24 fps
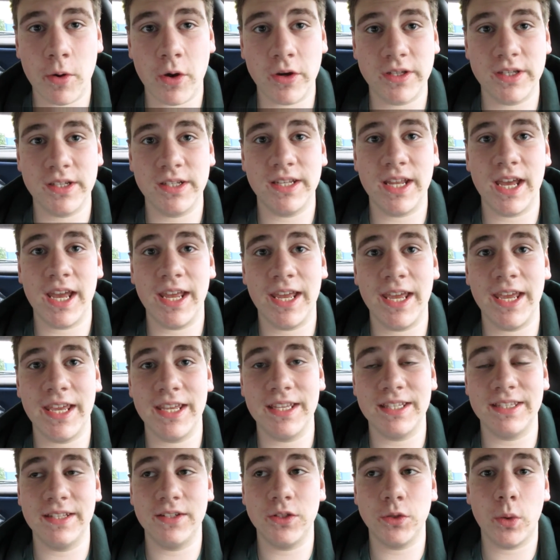Boxing Day, it
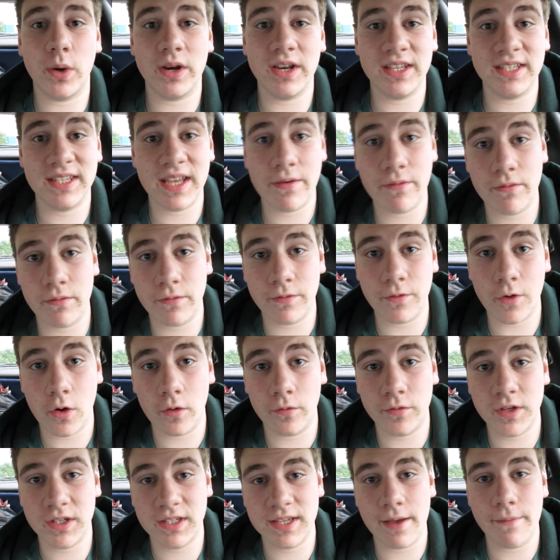is the 27th
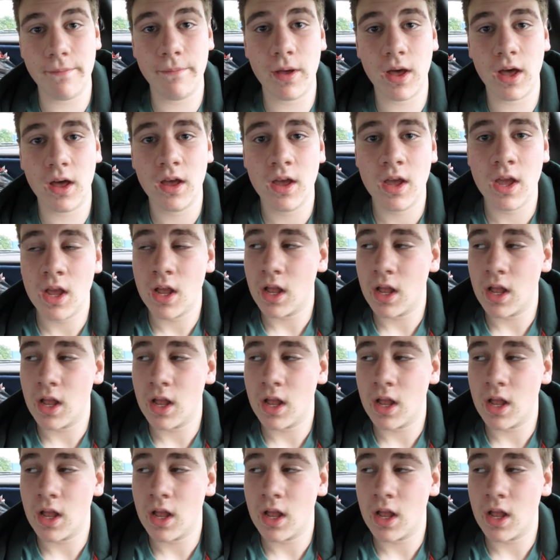of December.